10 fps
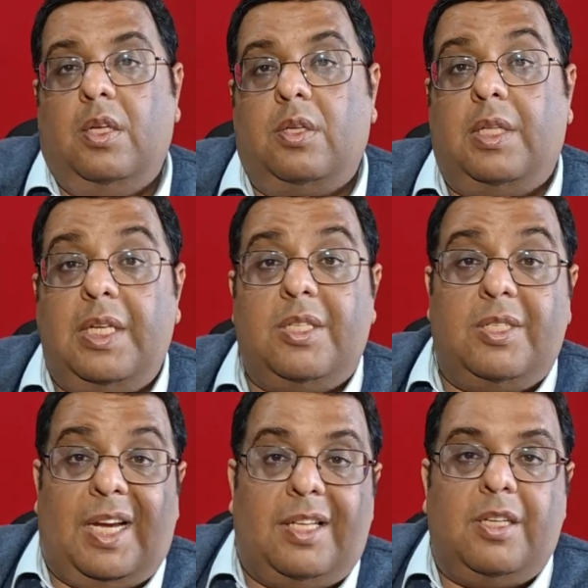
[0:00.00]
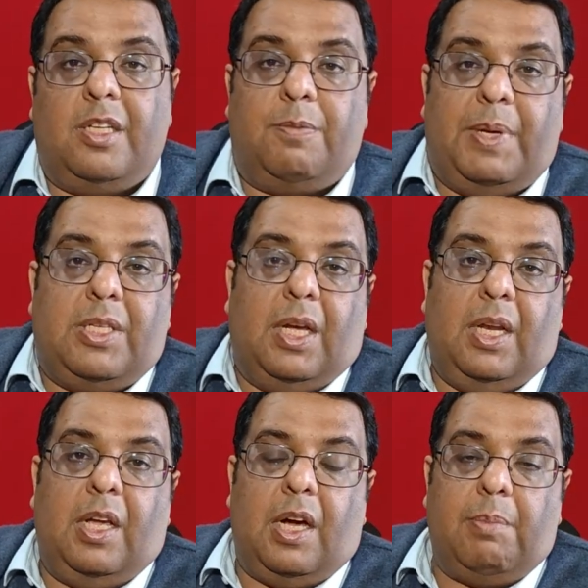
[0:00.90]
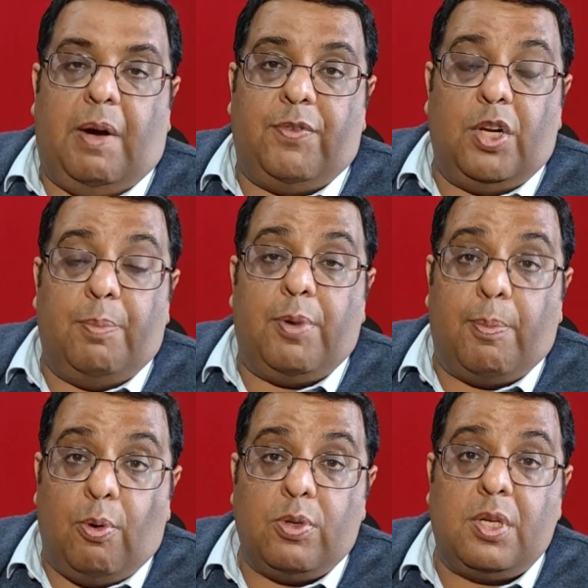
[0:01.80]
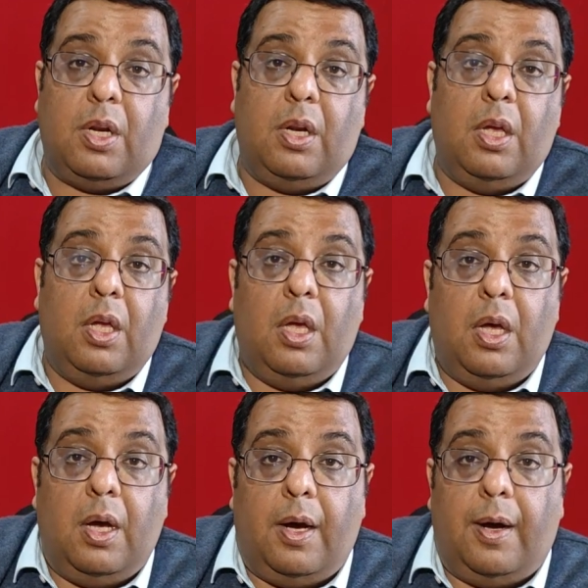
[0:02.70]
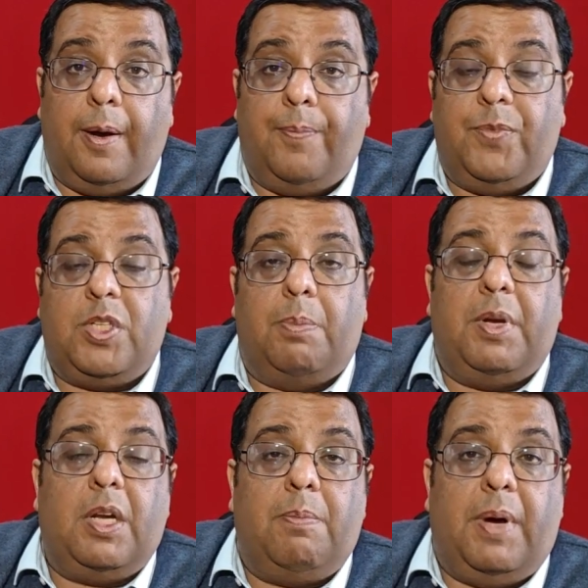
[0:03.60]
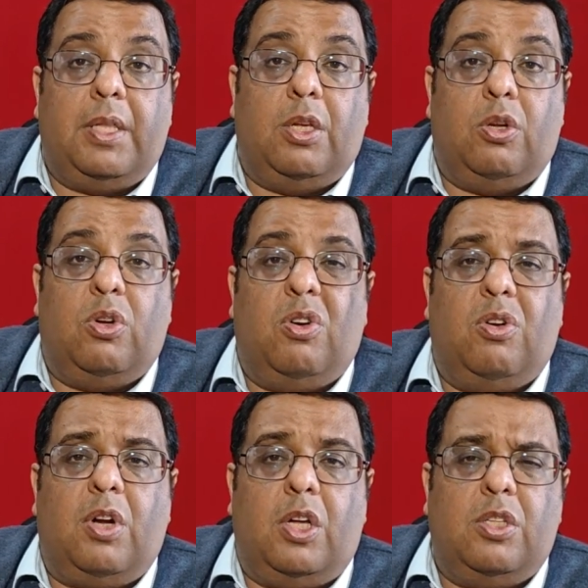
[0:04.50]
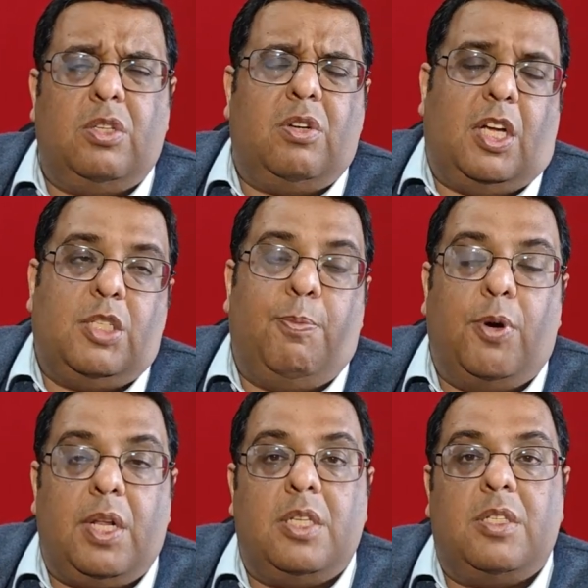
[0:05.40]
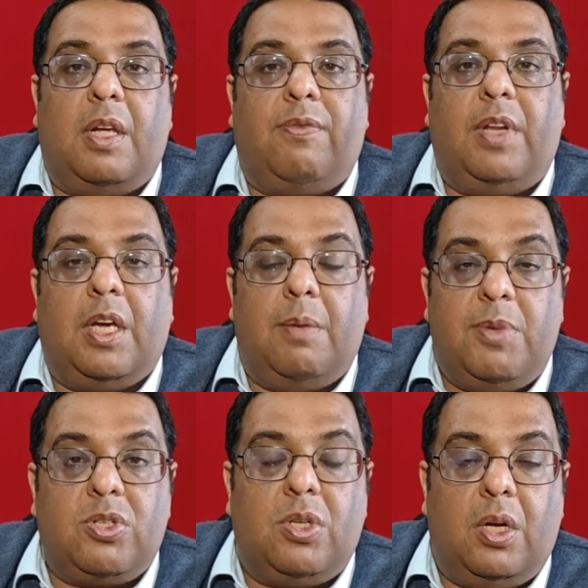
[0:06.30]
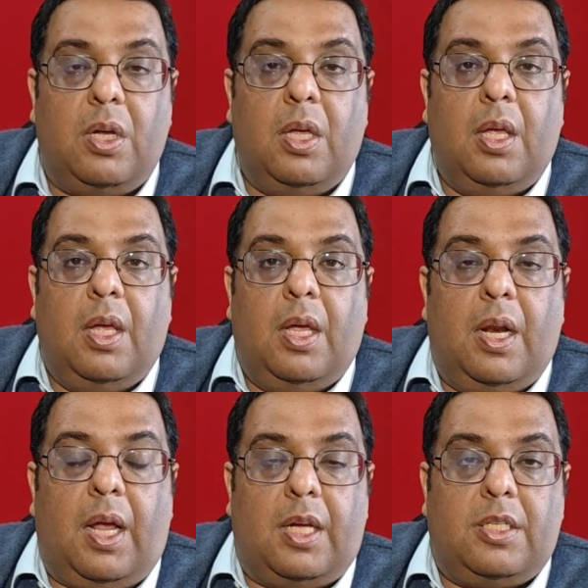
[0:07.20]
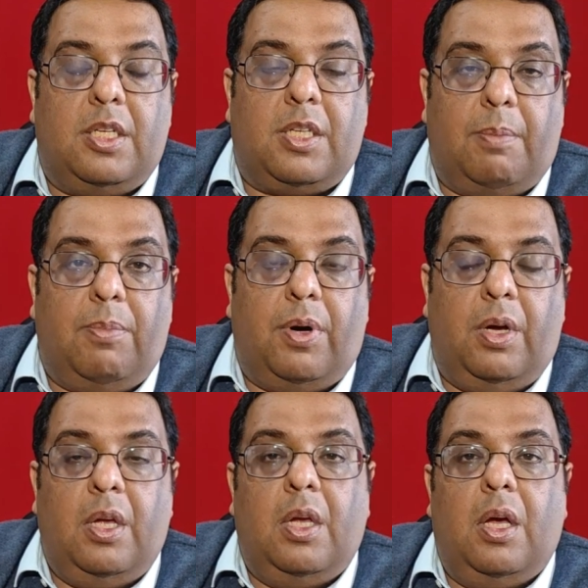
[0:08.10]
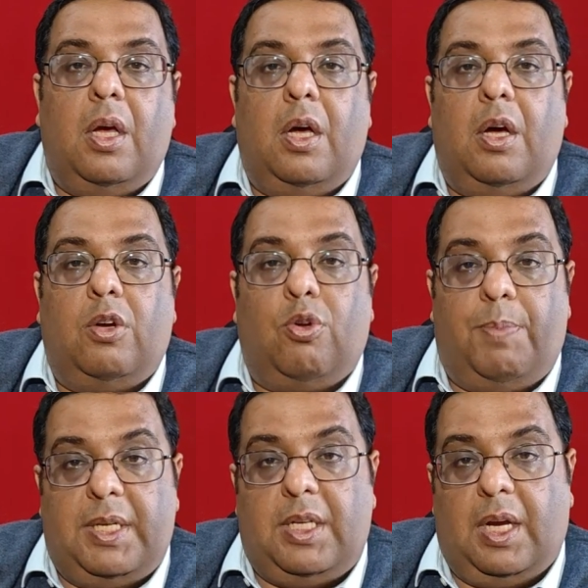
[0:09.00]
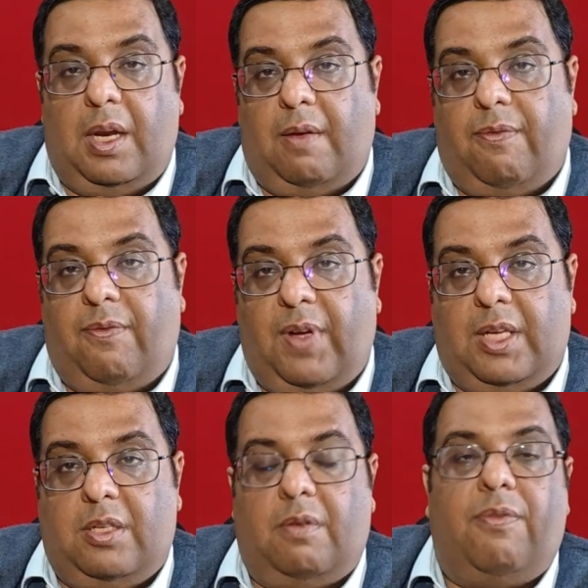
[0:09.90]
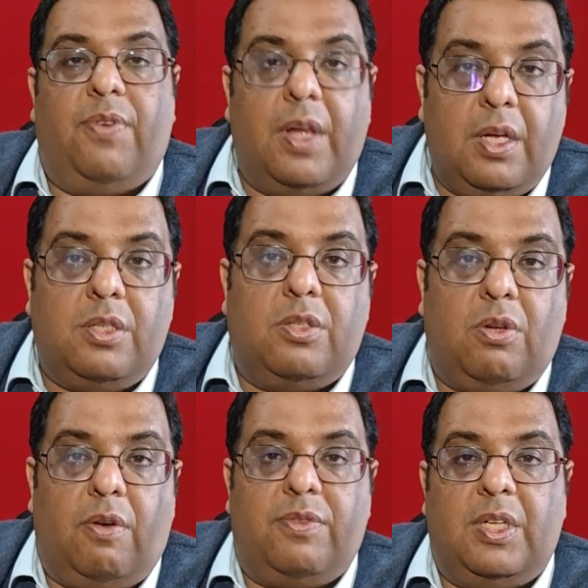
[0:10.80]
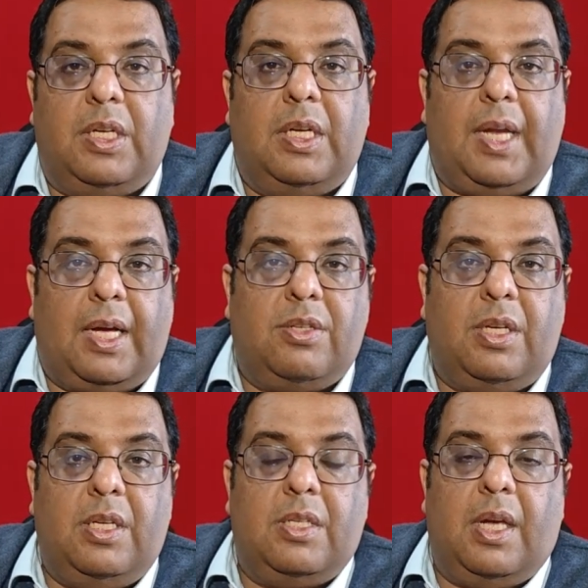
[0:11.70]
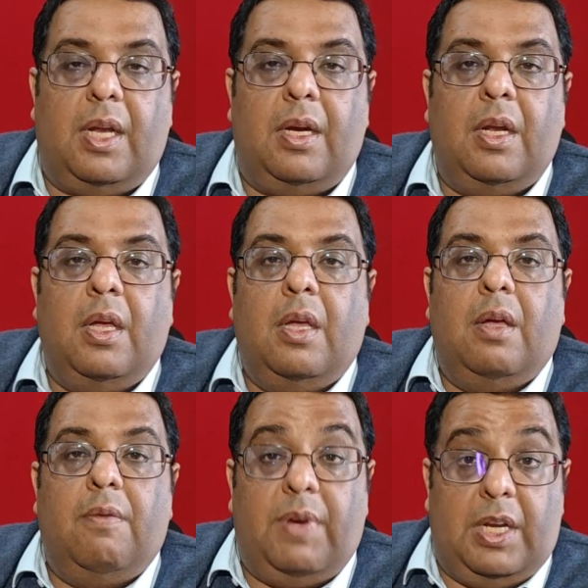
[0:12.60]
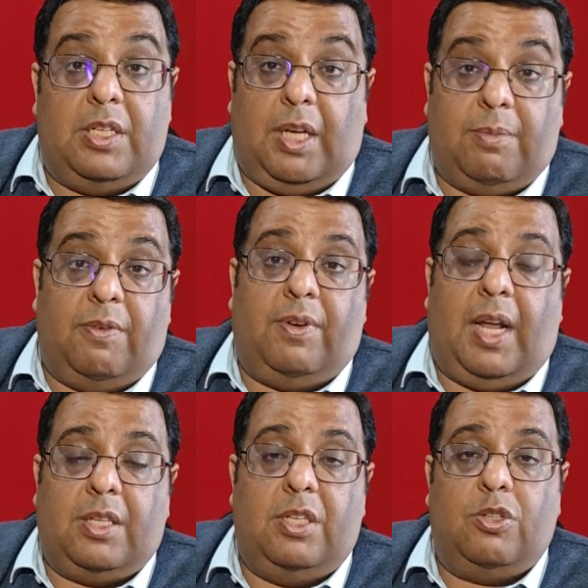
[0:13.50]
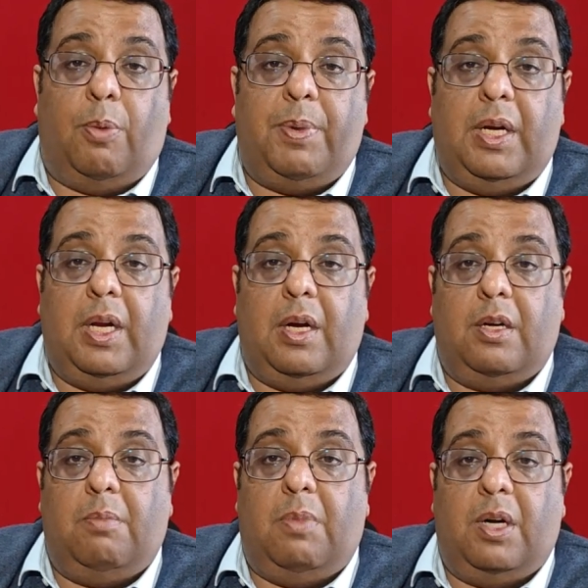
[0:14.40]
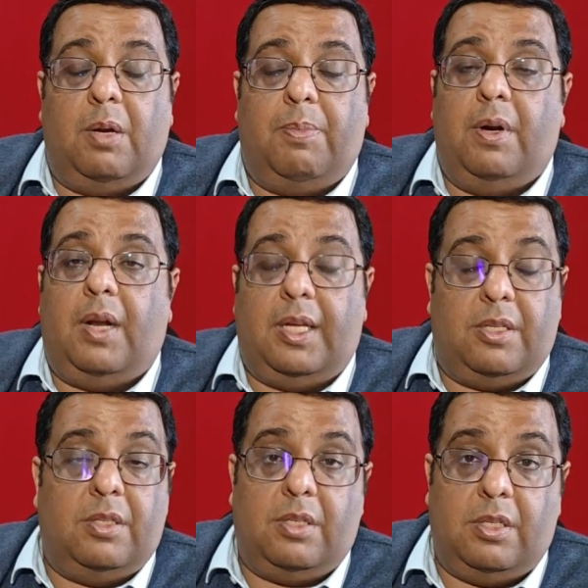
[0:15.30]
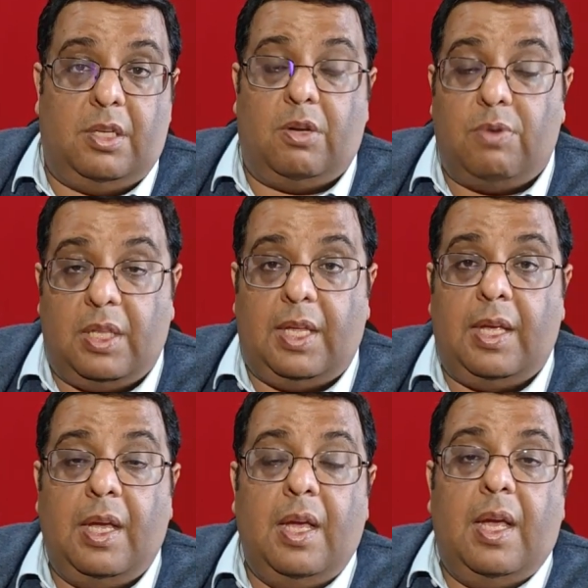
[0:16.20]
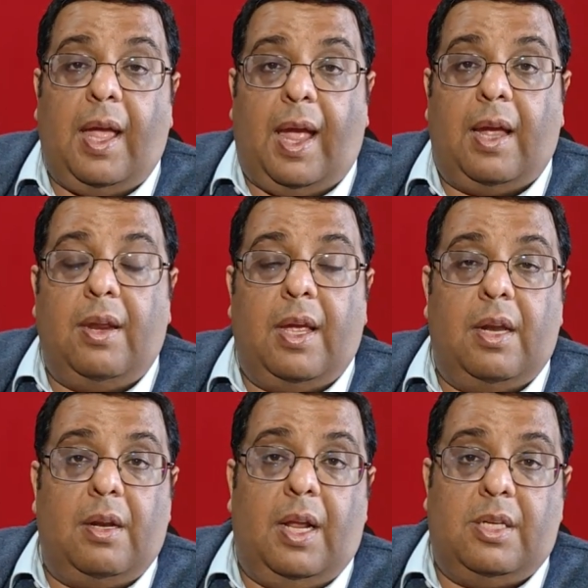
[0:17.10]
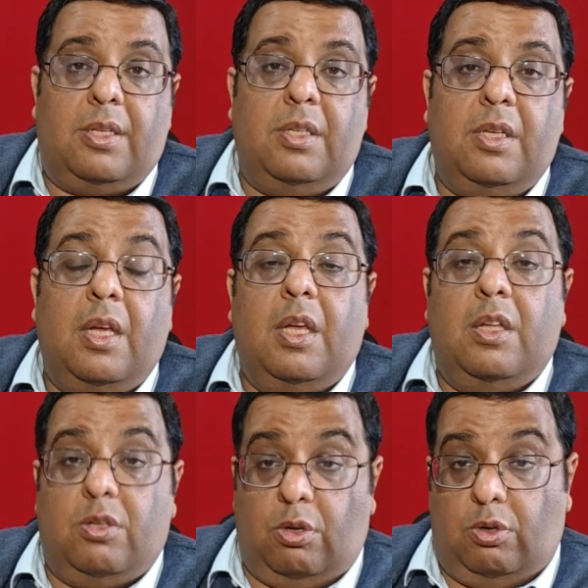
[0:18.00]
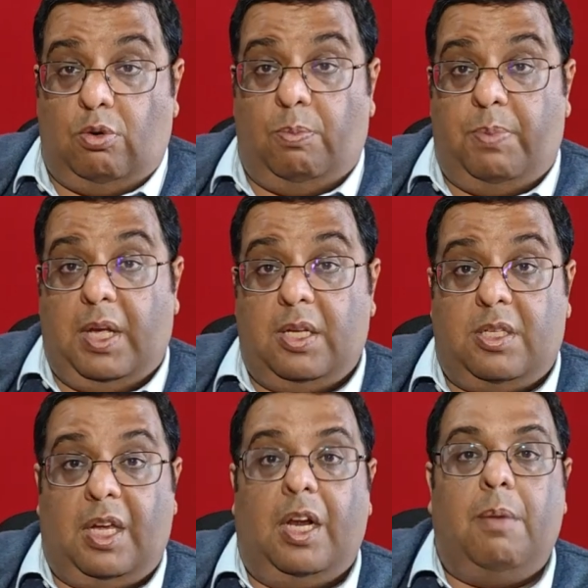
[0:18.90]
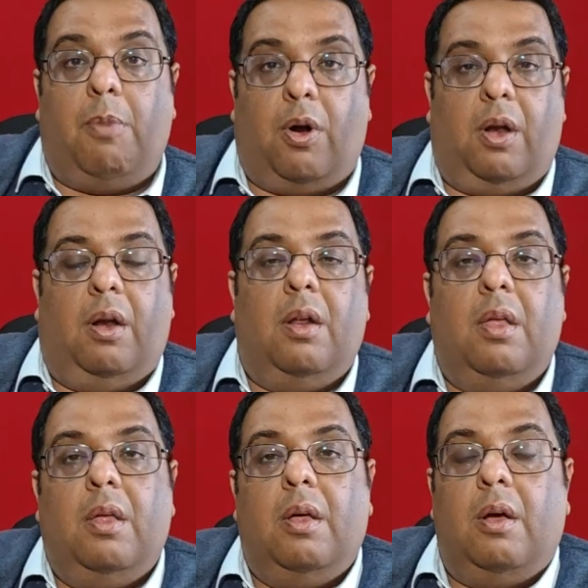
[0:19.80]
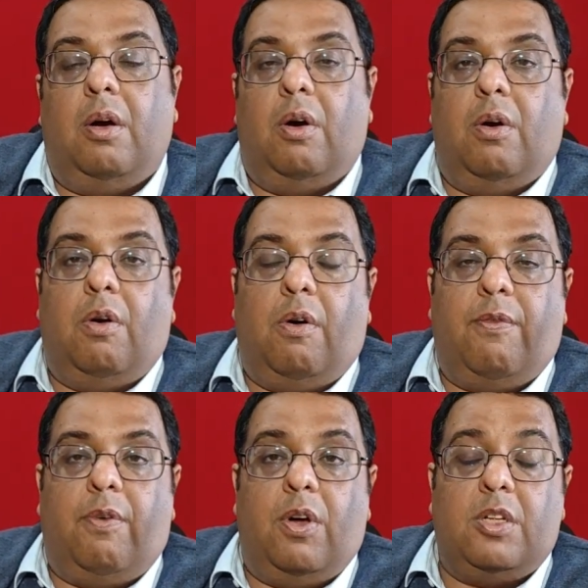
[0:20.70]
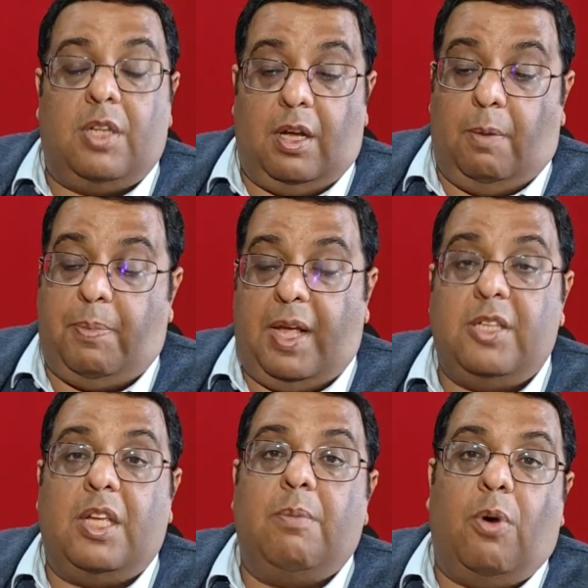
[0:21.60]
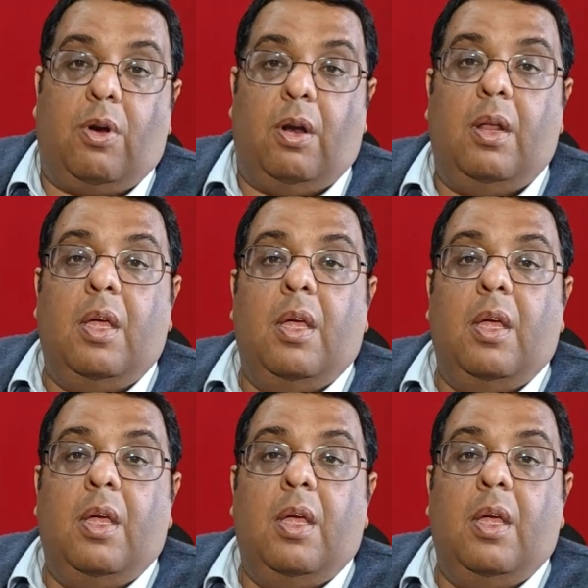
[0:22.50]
So these changes basically come after a proposal submitted by the Transport and Safety Commissioner last December to basically fix the fares of city taxis and various types of taxis operating under multiple licenses, including the aggregator license, so to bring a single model or a single pricing model.